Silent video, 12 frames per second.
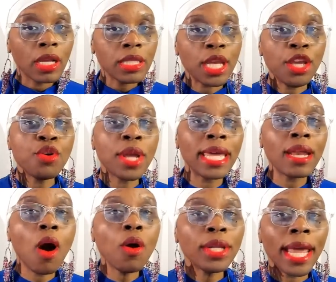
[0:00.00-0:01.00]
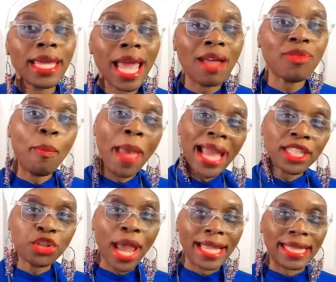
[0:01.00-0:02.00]
See, you get older and you have to
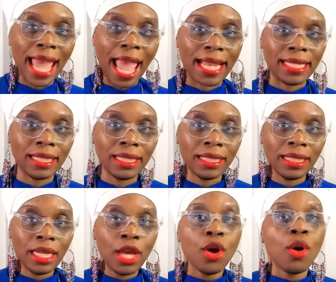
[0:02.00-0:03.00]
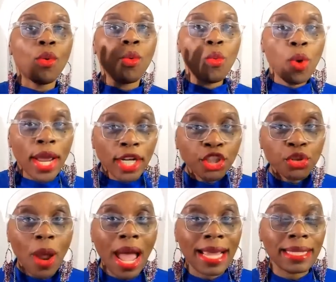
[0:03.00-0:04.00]
backtrack that. We're
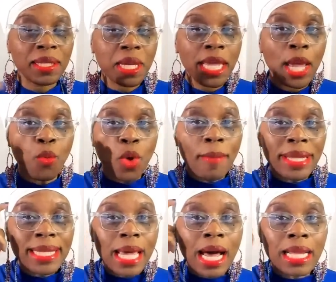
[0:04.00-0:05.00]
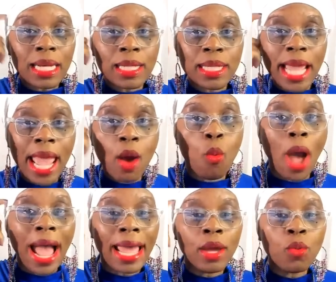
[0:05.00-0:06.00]
trying to get women to understand
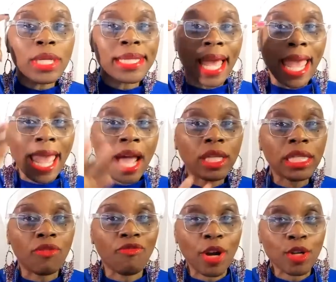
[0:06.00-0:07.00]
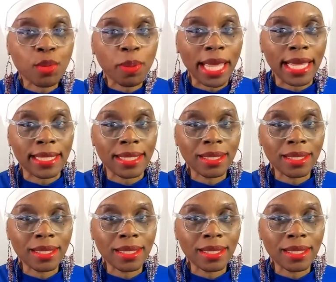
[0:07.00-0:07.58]
why it was an L in the first place.